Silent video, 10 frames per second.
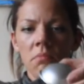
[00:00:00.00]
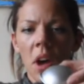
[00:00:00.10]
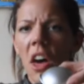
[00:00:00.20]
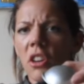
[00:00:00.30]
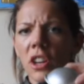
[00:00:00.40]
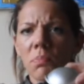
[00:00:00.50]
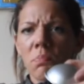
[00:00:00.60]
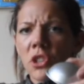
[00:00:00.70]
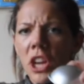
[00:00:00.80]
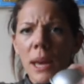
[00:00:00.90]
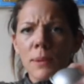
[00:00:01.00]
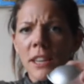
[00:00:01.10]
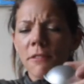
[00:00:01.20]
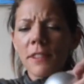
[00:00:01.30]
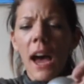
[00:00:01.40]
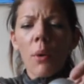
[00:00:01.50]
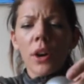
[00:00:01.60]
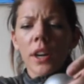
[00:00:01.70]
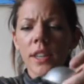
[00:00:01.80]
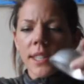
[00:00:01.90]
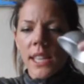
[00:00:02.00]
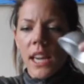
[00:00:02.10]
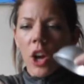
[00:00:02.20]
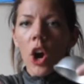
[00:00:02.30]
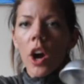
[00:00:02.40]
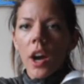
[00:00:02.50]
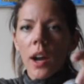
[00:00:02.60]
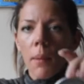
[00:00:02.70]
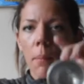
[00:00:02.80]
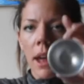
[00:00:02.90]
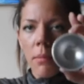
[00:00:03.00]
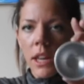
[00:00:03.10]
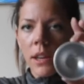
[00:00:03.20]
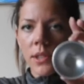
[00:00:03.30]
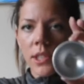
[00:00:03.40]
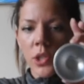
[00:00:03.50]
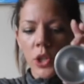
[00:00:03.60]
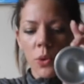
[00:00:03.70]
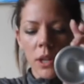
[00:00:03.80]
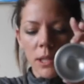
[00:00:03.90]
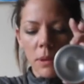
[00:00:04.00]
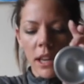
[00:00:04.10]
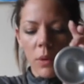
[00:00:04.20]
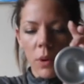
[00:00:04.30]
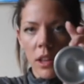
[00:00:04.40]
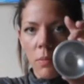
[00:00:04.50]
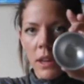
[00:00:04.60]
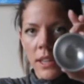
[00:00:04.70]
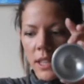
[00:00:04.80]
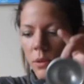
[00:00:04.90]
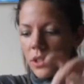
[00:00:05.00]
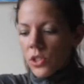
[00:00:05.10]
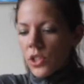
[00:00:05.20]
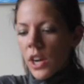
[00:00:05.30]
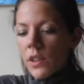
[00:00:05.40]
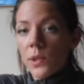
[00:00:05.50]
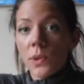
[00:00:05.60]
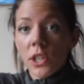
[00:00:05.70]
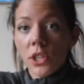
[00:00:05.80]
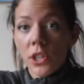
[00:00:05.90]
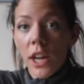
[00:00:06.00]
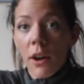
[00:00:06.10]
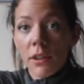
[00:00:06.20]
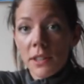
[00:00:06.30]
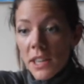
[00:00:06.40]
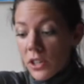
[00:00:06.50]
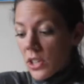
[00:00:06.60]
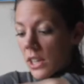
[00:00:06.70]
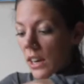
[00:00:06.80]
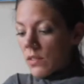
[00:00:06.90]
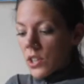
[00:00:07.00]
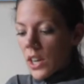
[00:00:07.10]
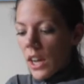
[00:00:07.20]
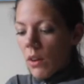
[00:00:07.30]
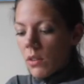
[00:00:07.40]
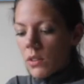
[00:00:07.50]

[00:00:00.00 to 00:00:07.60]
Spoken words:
other shapes like flowers and a heart. But I'm going to use the circle one to begin with because I wasn't sure how this was going to turn out. It's actually kind of turning out.